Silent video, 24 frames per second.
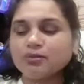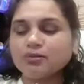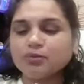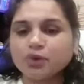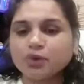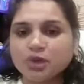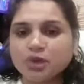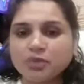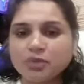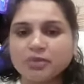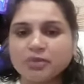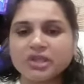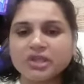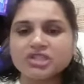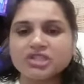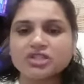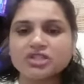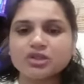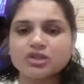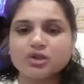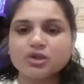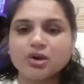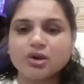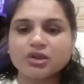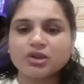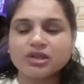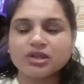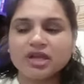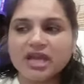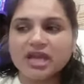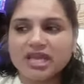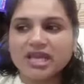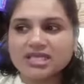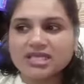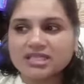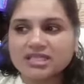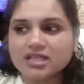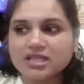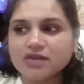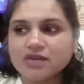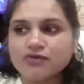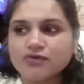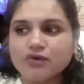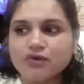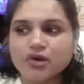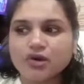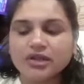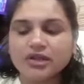put patient on the SL
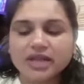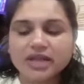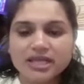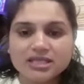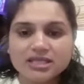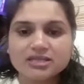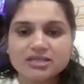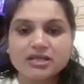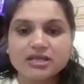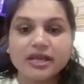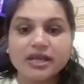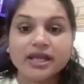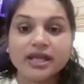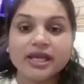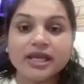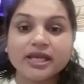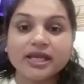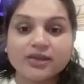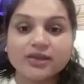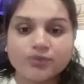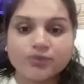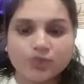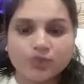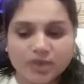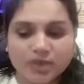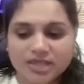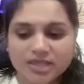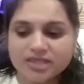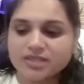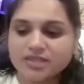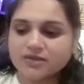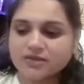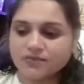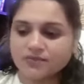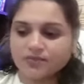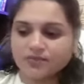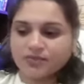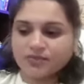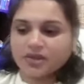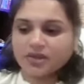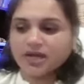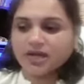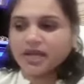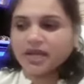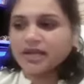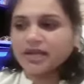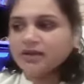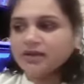for next 8 weeks.
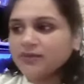Right?